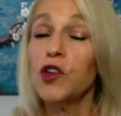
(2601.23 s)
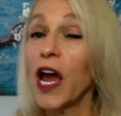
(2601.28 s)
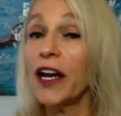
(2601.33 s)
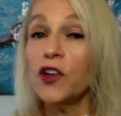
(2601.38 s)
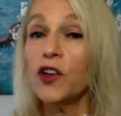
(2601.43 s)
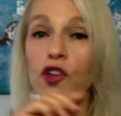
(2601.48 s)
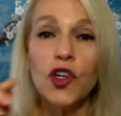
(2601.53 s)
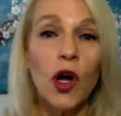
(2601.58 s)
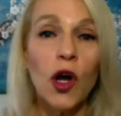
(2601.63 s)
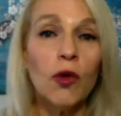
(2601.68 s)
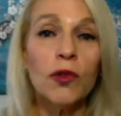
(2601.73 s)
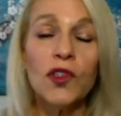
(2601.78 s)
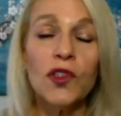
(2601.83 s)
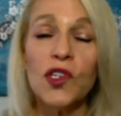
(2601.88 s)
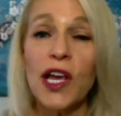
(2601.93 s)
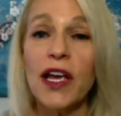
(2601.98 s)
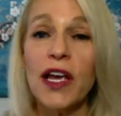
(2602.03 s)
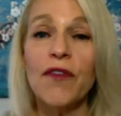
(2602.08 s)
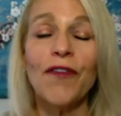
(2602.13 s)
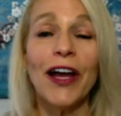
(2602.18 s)
And don't
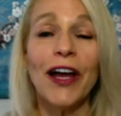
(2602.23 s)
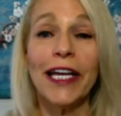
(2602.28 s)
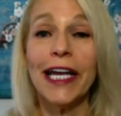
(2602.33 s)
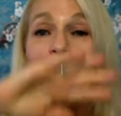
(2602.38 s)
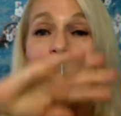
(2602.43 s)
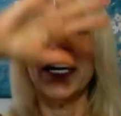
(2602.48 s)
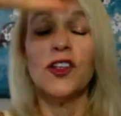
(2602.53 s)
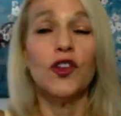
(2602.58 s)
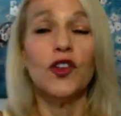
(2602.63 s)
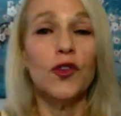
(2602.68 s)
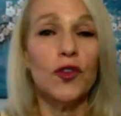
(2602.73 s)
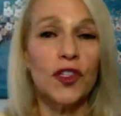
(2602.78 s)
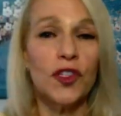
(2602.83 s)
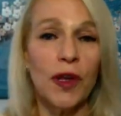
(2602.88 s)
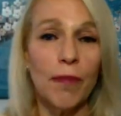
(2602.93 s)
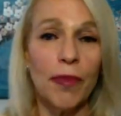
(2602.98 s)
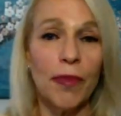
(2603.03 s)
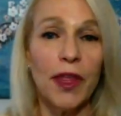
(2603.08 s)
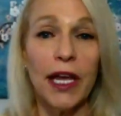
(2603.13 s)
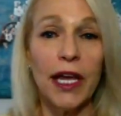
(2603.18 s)
say, if I can't do
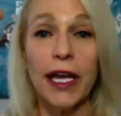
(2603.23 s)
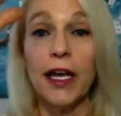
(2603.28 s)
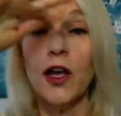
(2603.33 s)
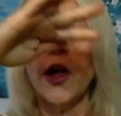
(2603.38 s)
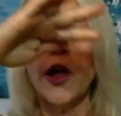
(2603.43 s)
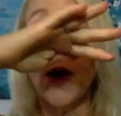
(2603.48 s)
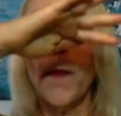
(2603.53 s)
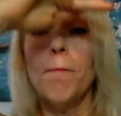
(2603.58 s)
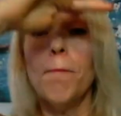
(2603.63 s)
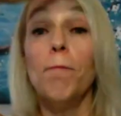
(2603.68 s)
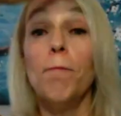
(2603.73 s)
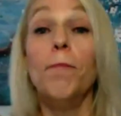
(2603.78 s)
something